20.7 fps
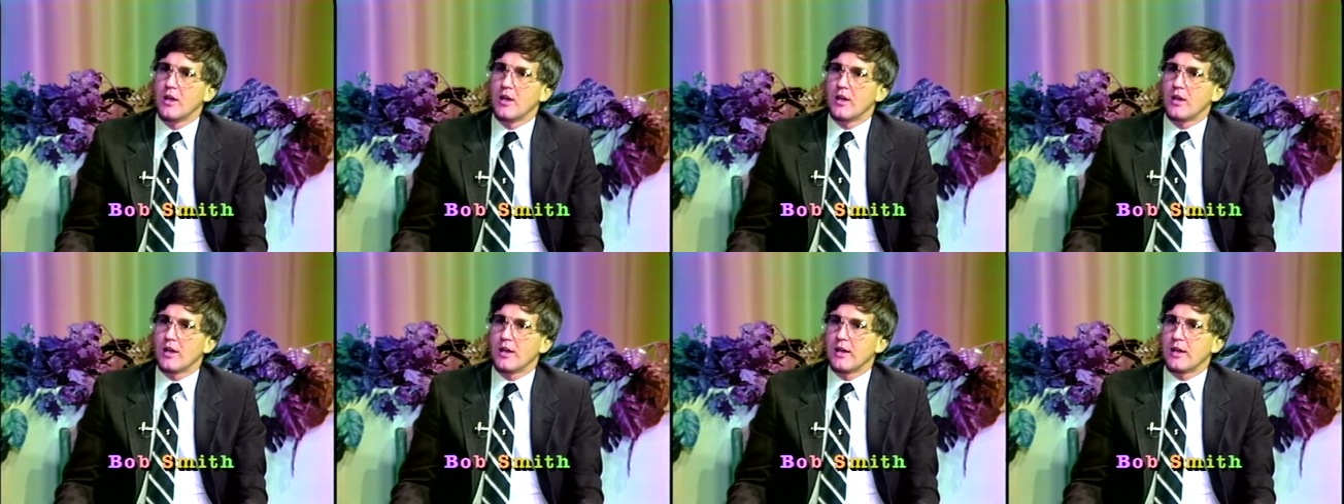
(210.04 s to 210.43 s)

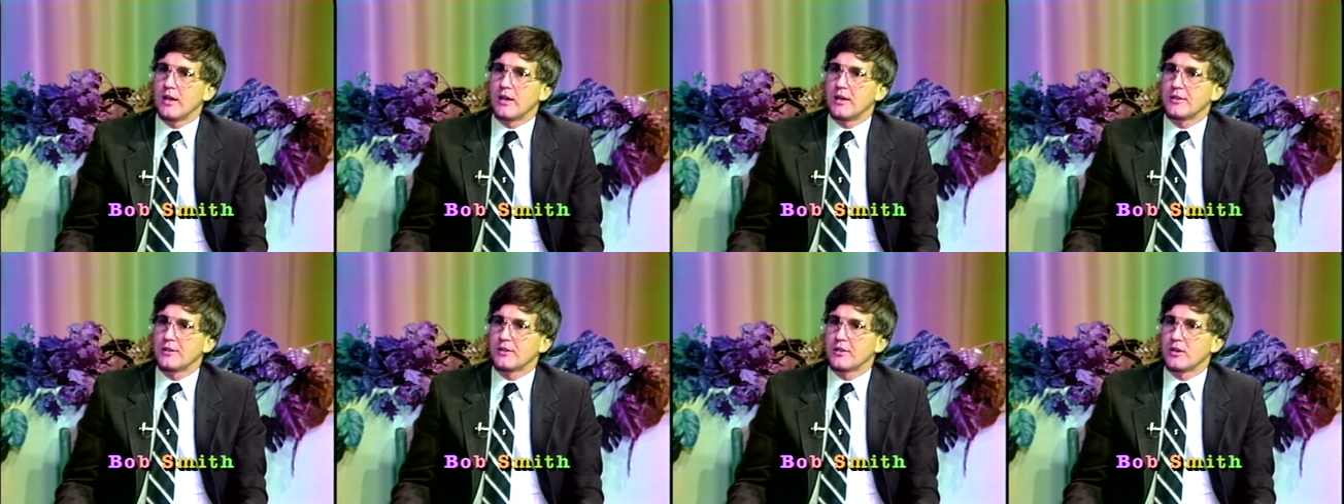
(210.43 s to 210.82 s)

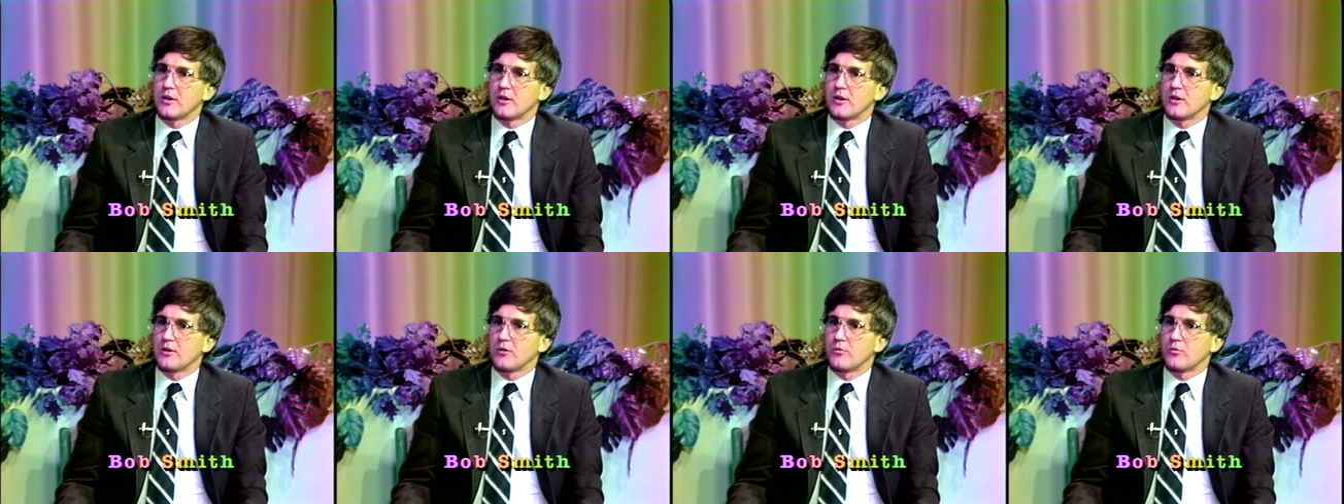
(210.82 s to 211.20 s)
And
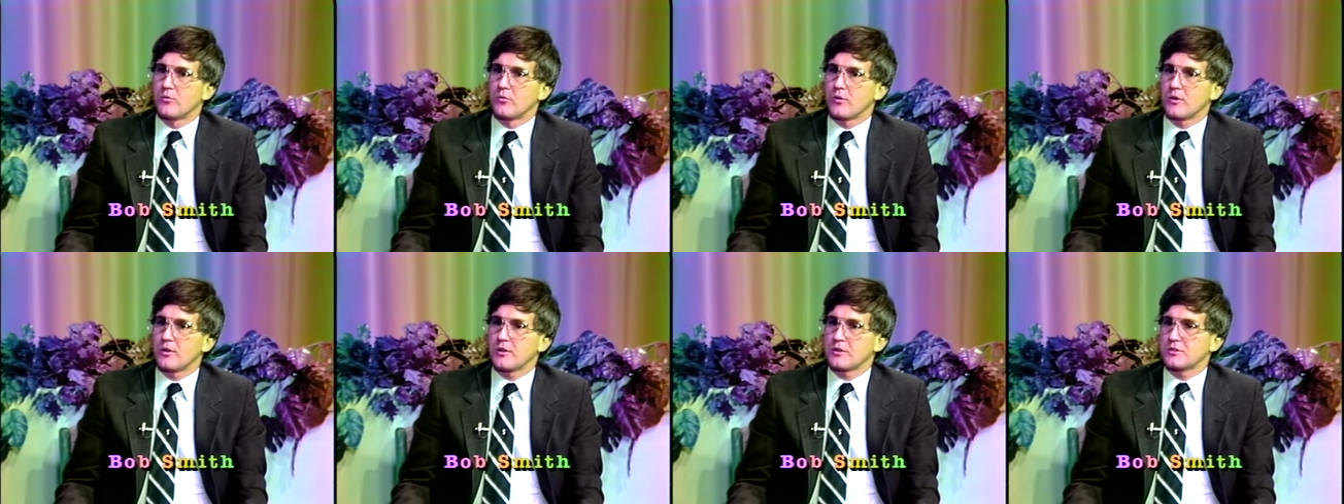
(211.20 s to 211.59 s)

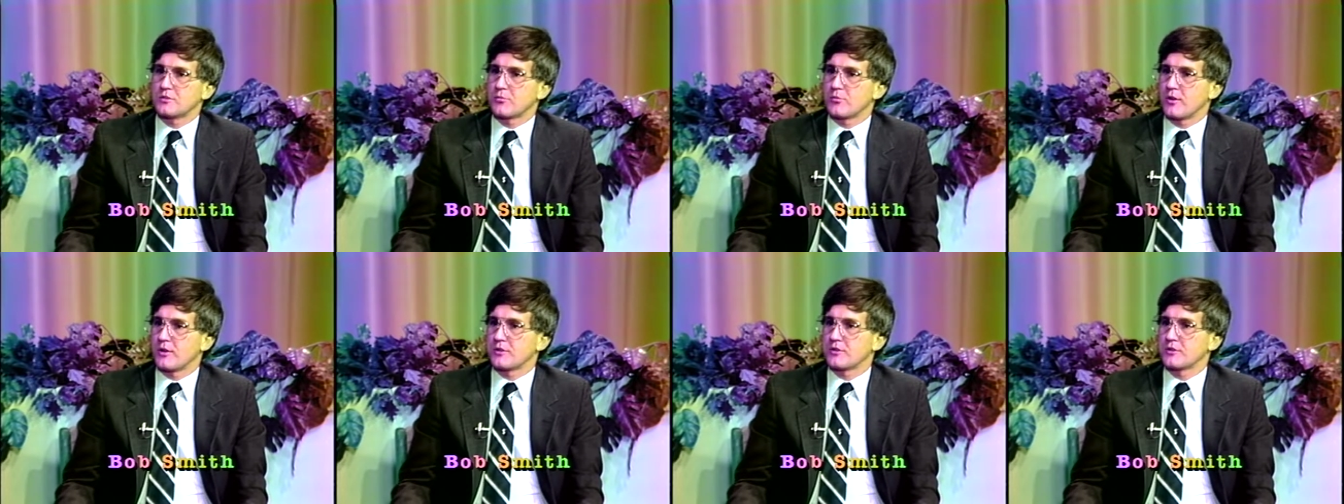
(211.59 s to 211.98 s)
one of the things that
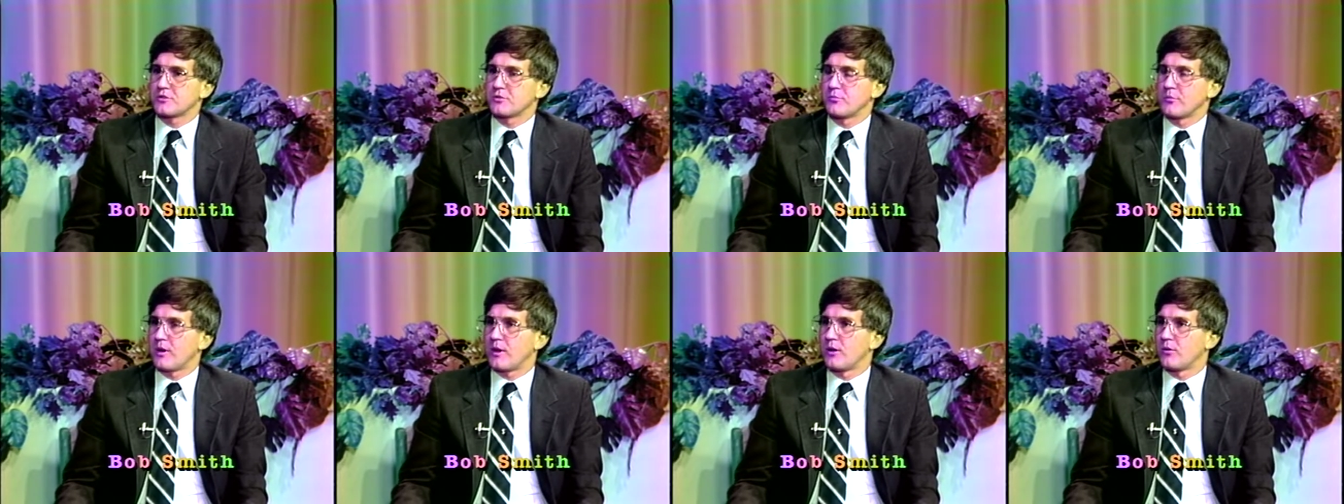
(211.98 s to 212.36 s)
brought this
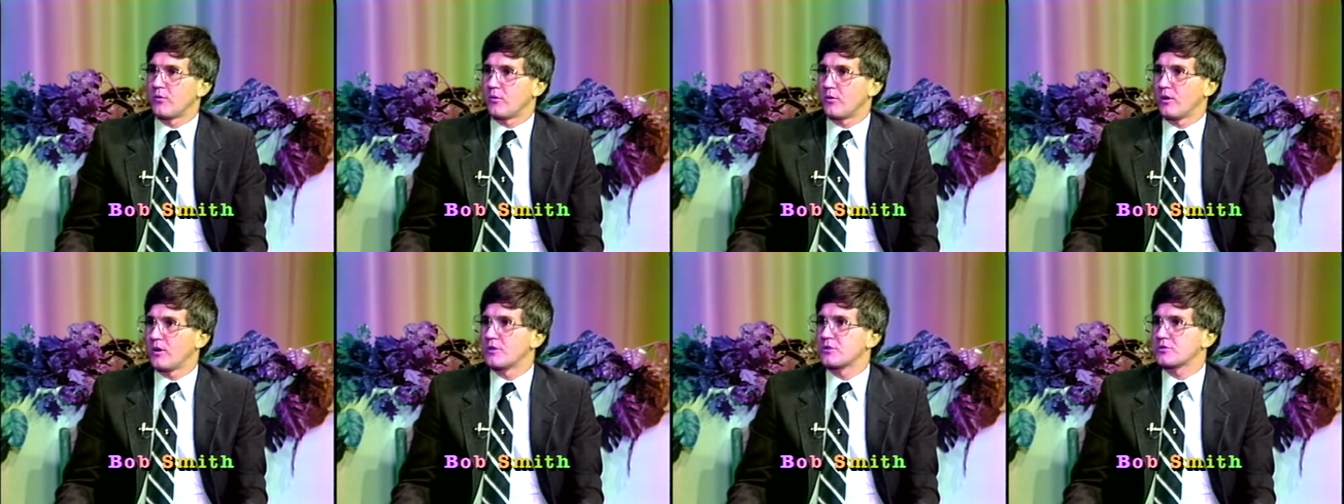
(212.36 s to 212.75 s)
about
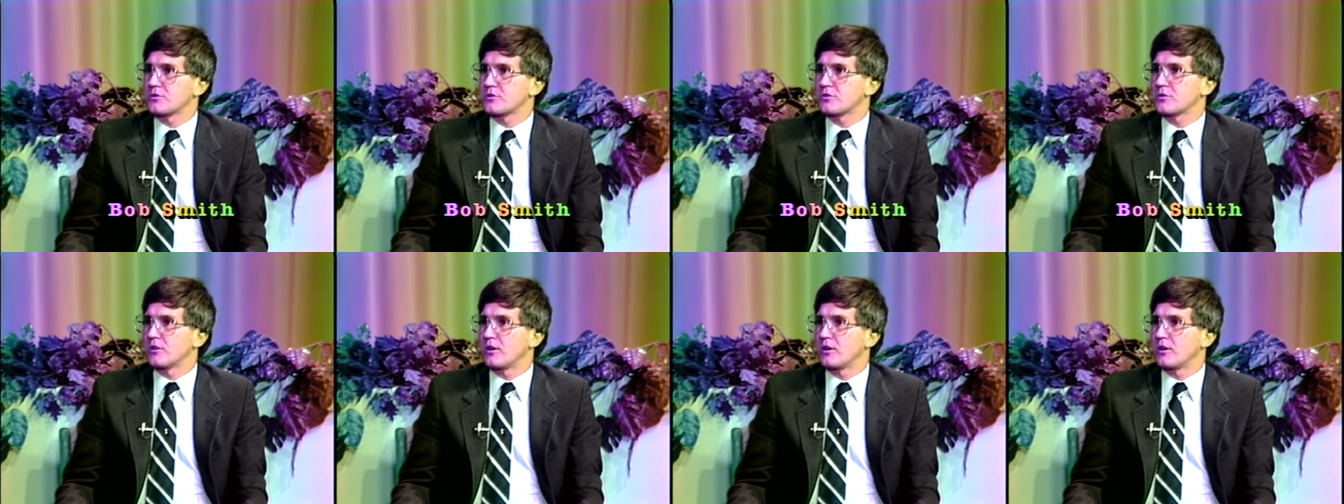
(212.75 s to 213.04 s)
was